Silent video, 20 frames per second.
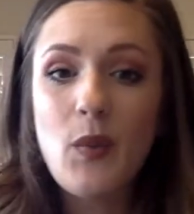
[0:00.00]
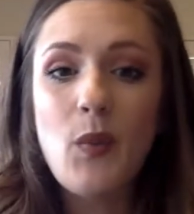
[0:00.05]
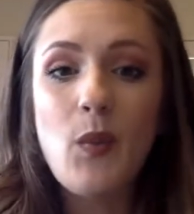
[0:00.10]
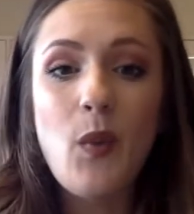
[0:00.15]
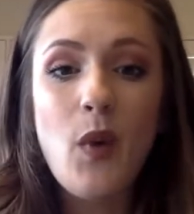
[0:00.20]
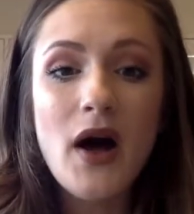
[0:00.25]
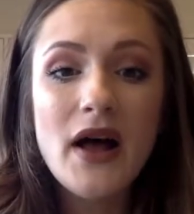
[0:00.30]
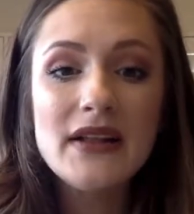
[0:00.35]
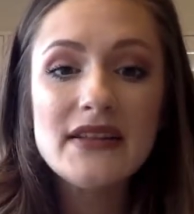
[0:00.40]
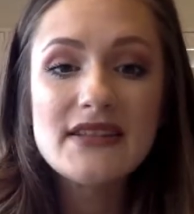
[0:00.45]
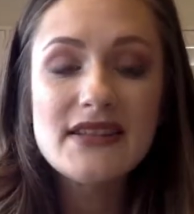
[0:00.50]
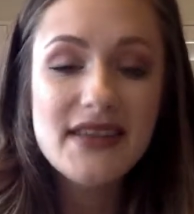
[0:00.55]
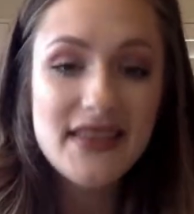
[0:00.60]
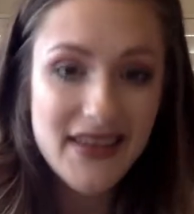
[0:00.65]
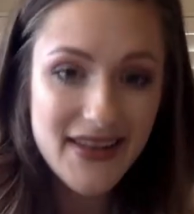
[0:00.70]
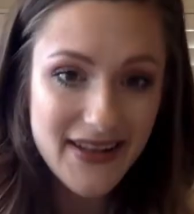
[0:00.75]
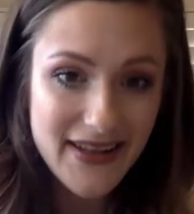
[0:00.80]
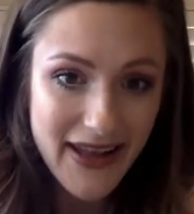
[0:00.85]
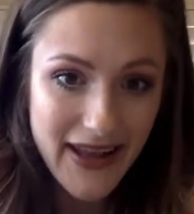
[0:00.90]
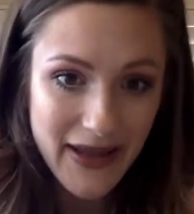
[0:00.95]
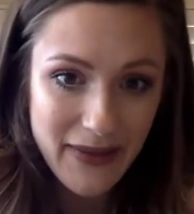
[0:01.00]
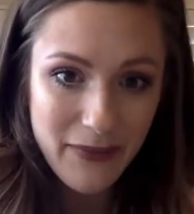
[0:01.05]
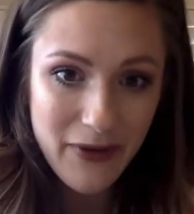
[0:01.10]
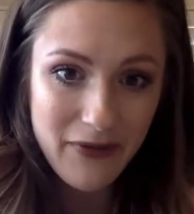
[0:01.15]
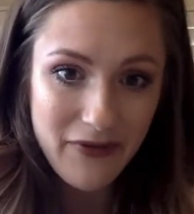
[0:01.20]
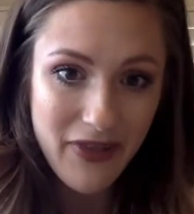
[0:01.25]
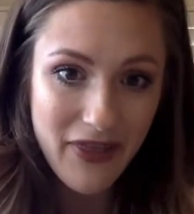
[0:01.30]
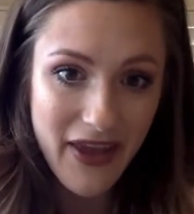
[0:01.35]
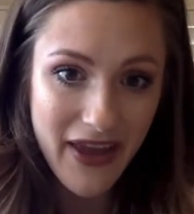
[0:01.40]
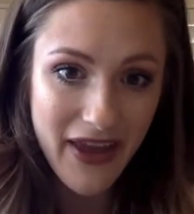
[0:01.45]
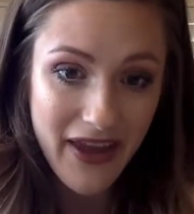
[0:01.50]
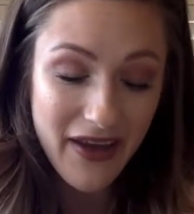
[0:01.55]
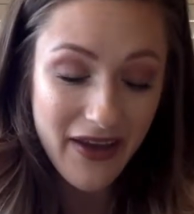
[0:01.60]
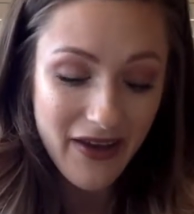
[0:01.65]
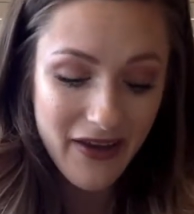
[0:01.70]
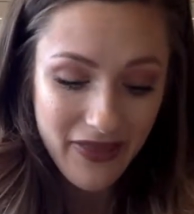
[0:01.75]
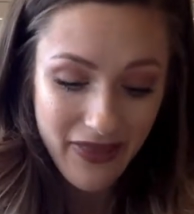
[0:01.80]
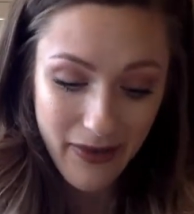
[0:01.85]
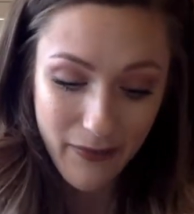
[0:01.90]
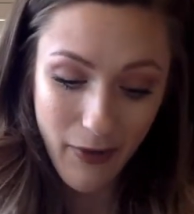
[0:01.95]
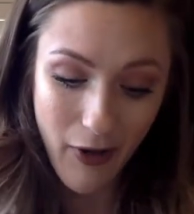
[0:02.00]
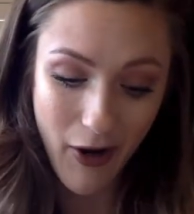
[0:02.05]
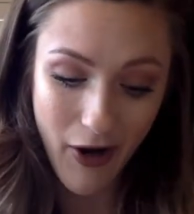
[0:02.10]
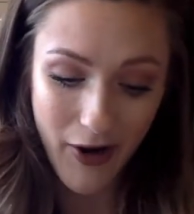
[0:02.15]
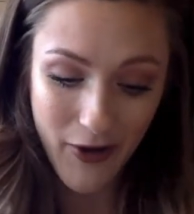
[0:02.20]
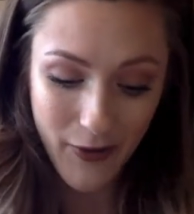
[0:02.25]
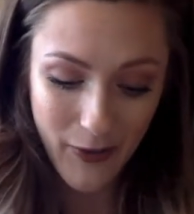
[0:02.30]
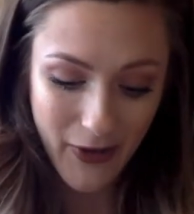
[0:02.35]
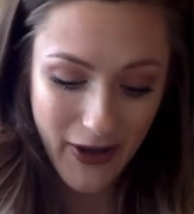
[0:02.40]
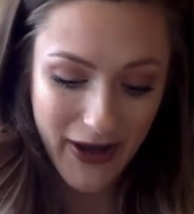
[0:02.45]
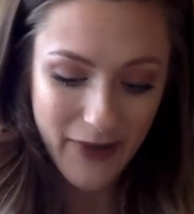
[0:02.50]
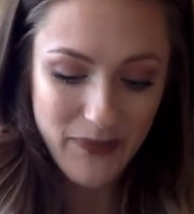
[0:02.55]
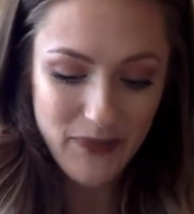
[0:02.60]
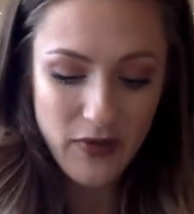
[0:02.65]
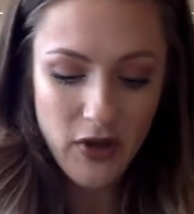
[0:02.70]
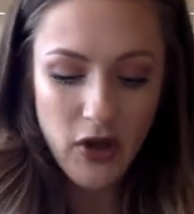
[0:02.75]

what the name of them are, okay?